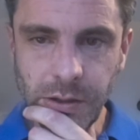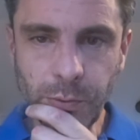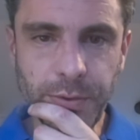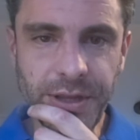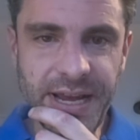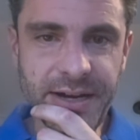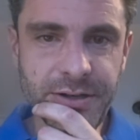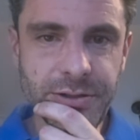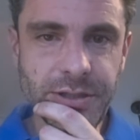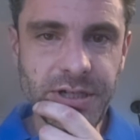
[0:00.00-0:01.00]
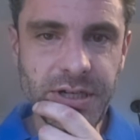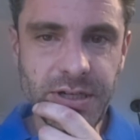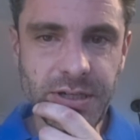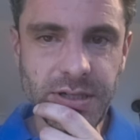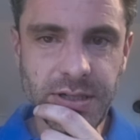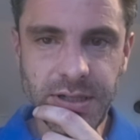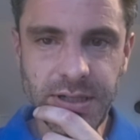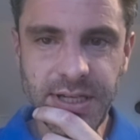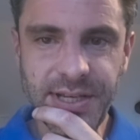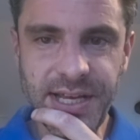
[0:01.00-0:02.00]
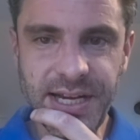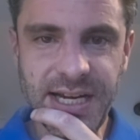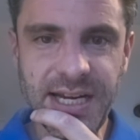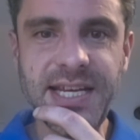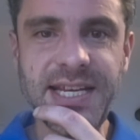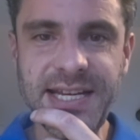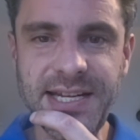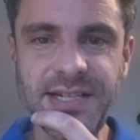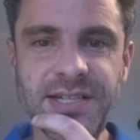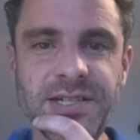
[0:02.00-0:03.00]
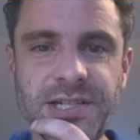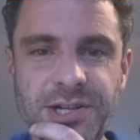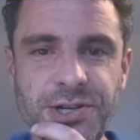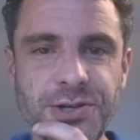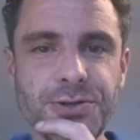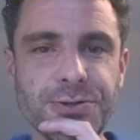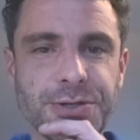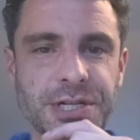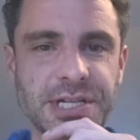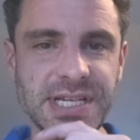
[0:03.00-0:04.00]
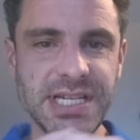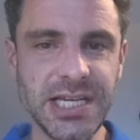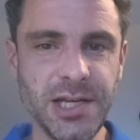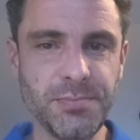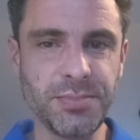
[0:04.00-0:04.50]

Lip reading: without getting in too deep,